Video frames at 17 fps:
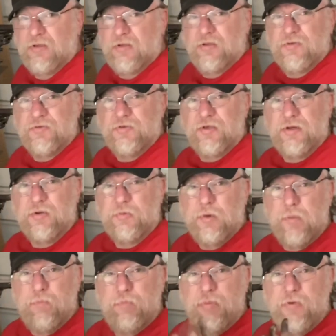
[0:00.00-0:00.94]
suddenly
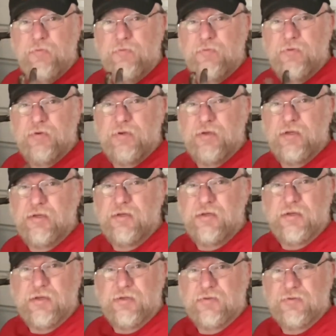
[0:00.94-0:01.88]
went poof,
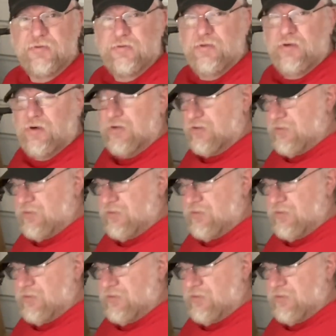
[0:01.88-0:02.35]
and it's dark